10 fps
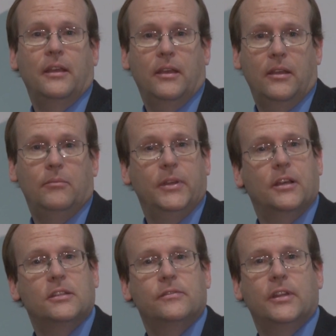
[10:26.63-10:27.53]
And
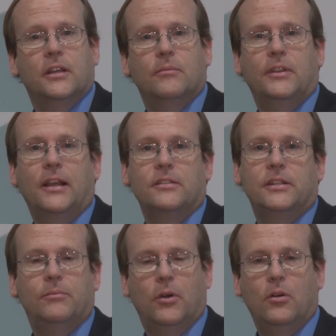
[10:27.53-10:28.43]
because of the
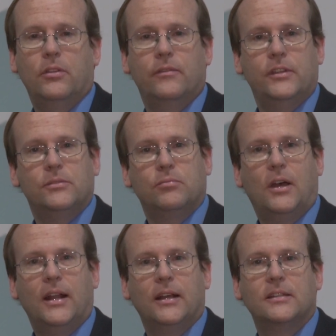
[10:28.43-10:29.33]
complexity both of these
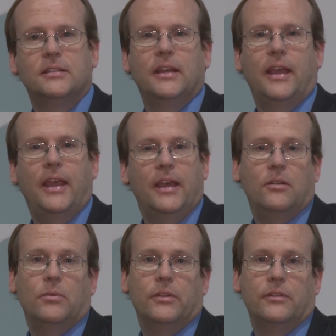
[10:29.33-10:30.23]
products
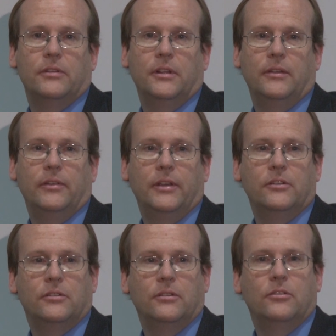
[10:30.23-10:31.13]
and where they're
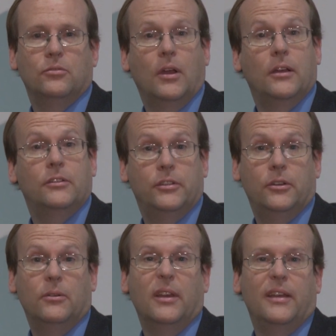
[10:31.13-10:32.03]
delivering drug
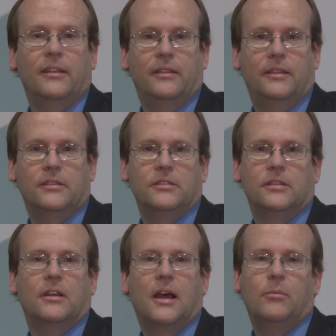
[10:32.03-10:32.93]
to, this is
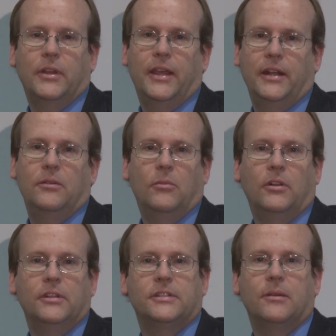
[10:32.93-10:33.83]
a complicated
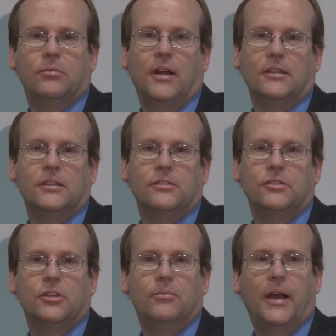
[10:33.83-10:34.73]
multi step process to
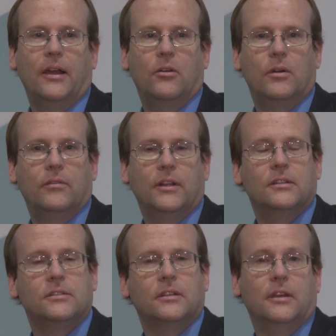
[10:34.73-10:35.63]
show
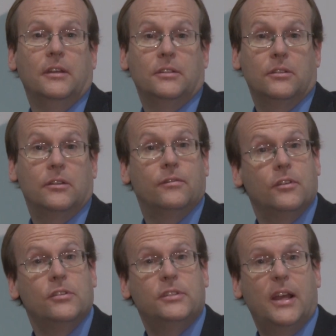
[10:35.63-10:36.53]
bioequivalence. So, the
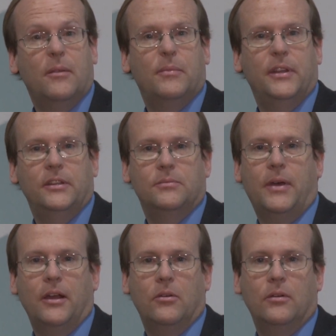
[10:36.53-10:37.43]
first step in this
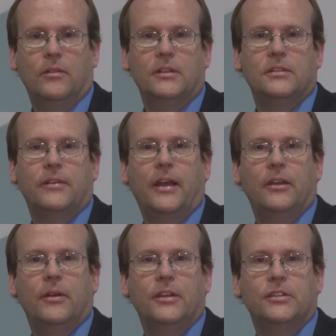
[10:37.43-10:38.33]
bioequivalence
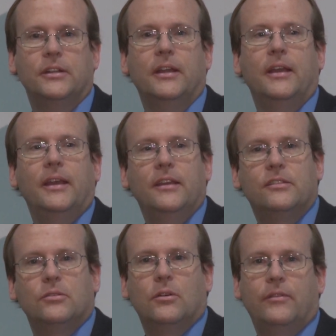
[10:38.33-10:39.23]
evaluation
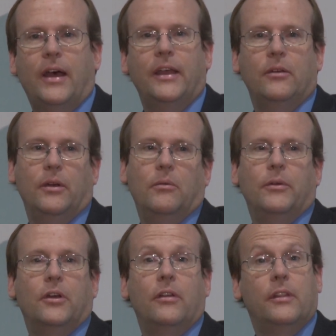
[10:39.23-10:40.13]
is to evaluate what
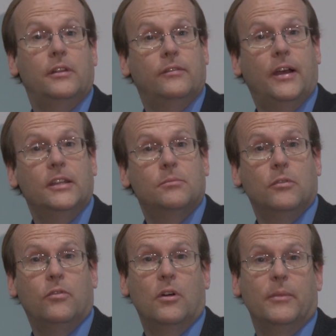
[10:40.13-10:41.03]
we call the device
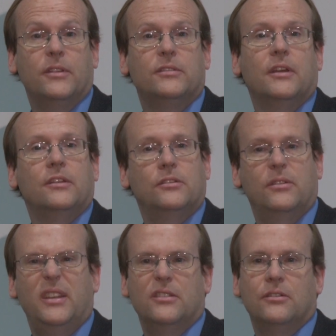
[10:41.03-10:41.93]
performance. So,
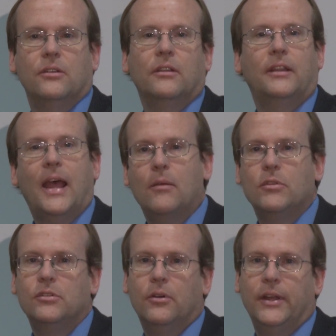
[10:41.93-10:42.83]
these are
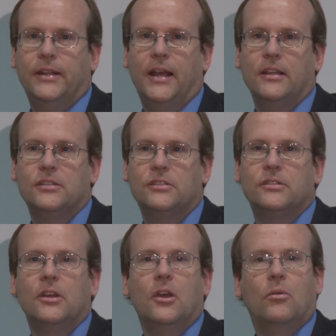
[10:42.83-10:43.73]
laboratory
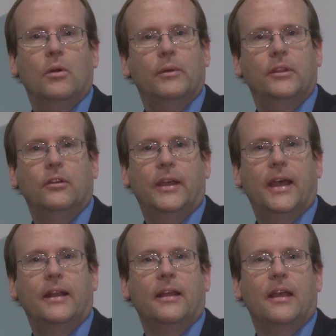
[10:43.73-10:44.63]
tests where we look
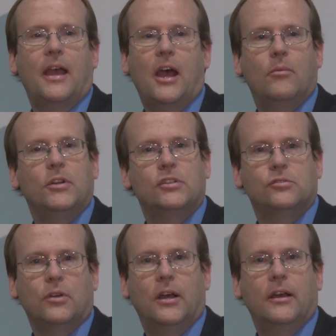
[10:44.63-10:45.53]
at how much
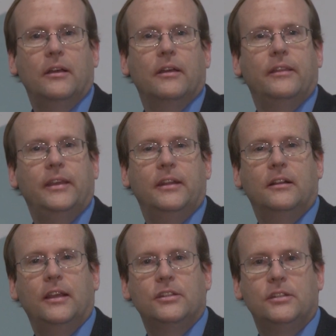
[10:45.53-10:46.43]
drug the
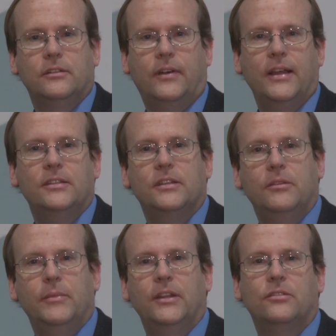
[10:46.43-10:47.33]
inhalation device
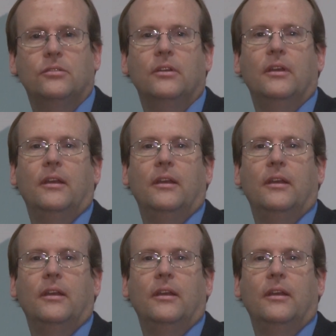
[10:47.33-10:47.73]
admits